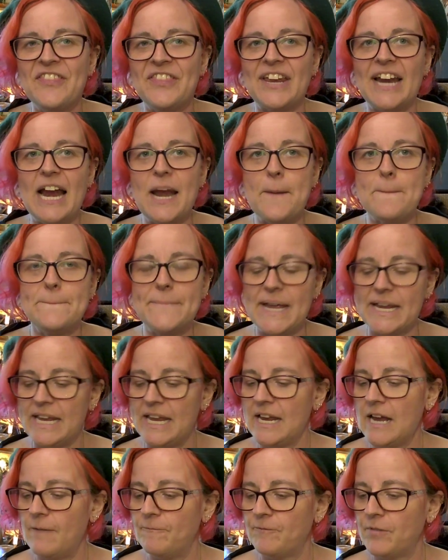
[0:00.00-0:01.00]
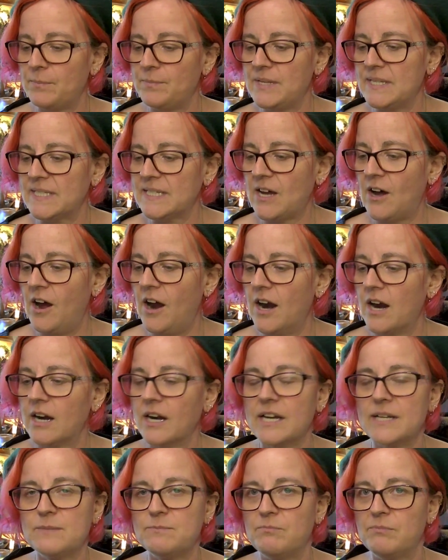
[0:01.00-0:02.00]
that I am picking up from this
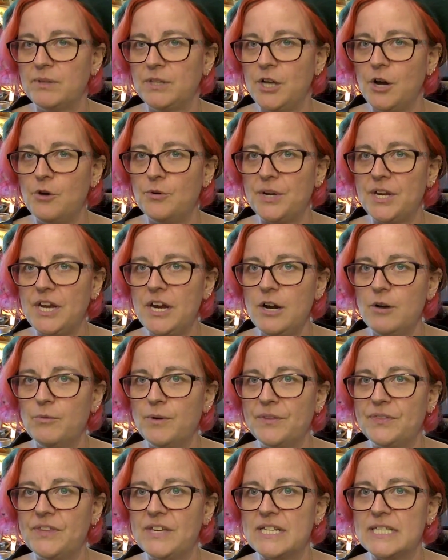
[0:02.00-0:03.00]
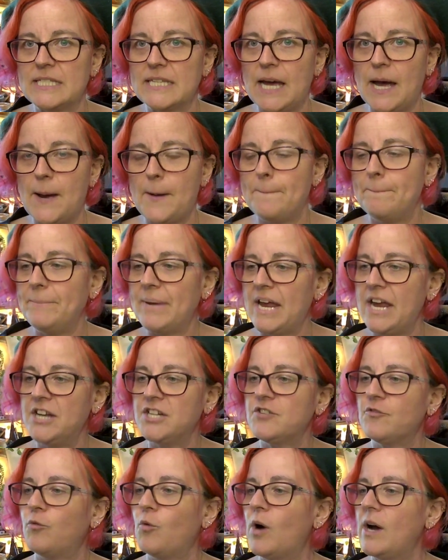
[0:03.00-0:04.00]
card, because below here with this
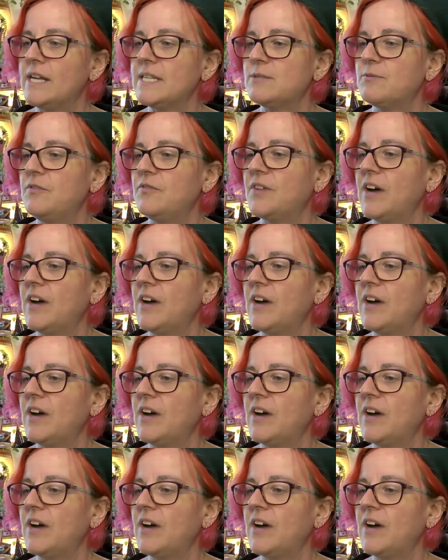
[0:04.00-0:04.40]
Page of Wands,